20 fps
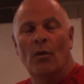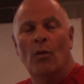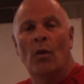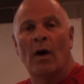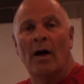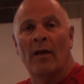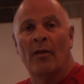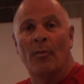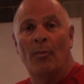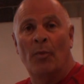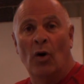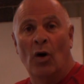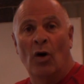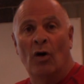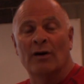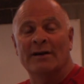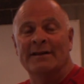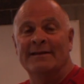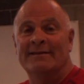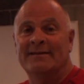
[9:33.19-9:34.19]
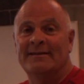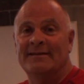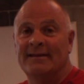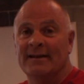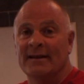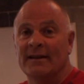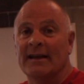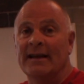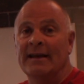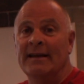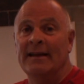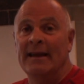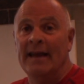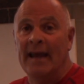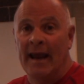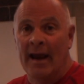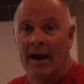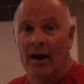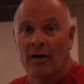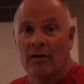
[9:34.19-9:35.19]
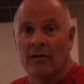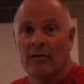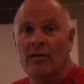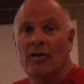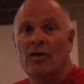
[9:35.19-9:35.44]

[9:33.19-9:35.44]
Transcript: while the ball is still in the air